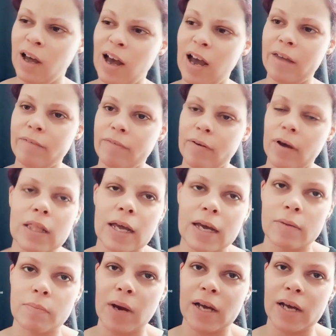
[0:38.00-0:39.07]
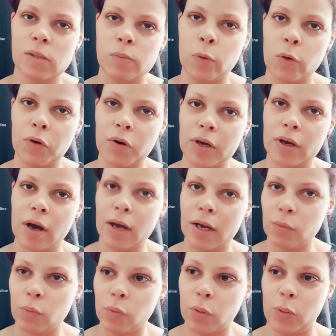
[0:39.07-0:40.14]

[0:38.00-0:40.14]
I felt like my spirit guide